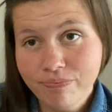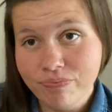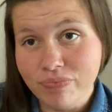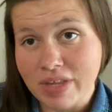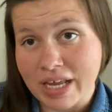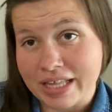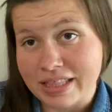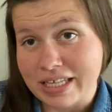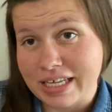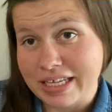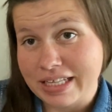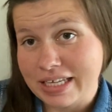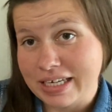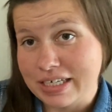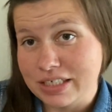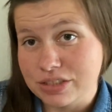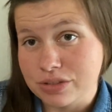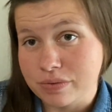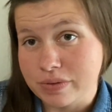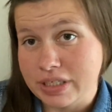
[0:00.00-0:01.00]
I think that
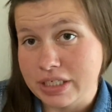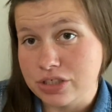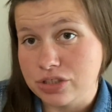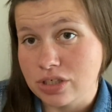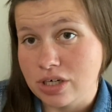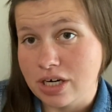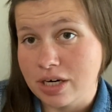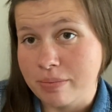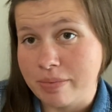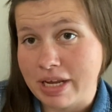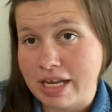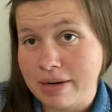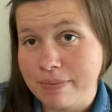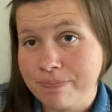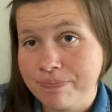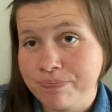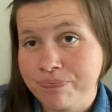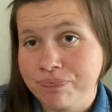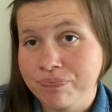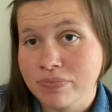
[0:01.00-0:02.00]
it's really charming,
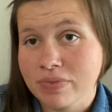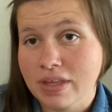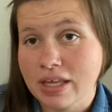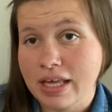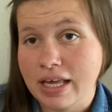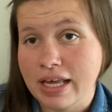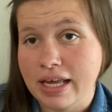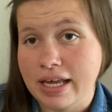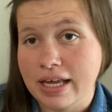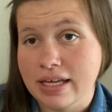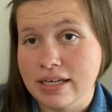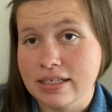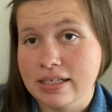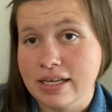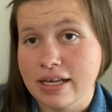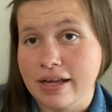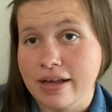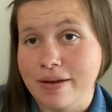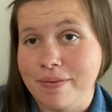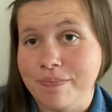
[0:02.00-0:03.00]
and
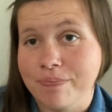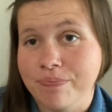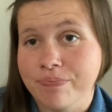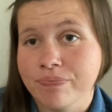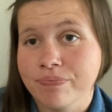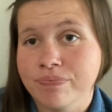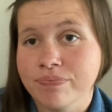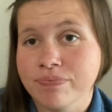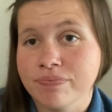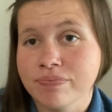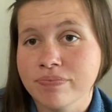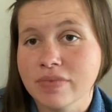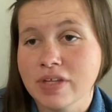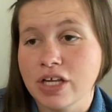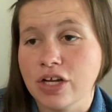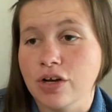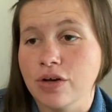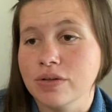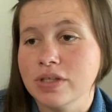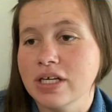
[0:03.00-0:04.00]

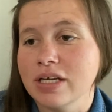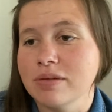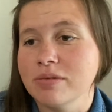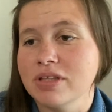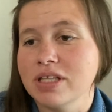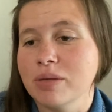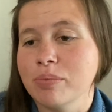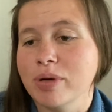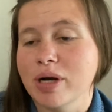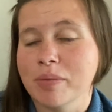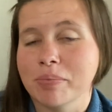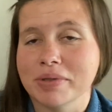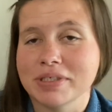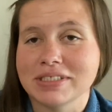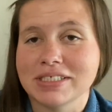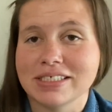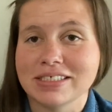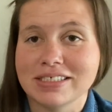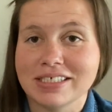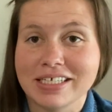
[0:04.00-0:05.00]
you know, the purpose
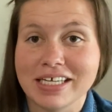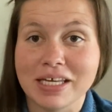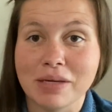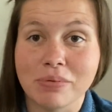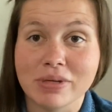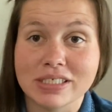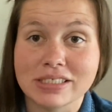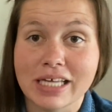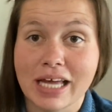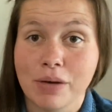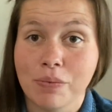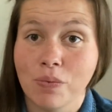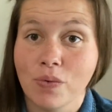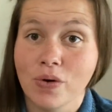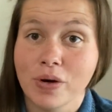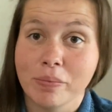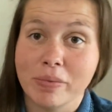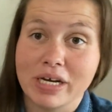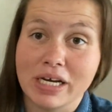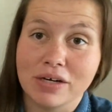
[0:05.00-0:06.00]
is to keep his head
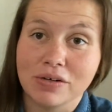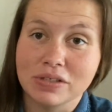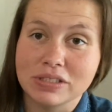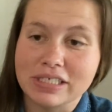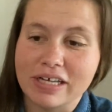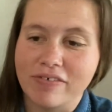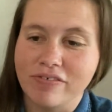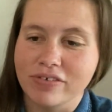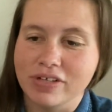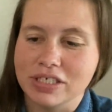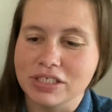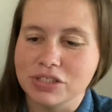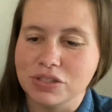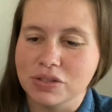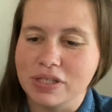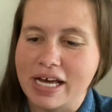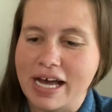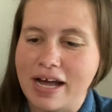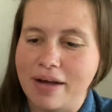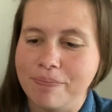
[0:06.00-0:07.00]
warm, and it'll definitely do
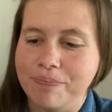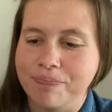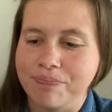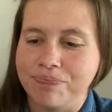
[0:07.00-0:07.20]
that.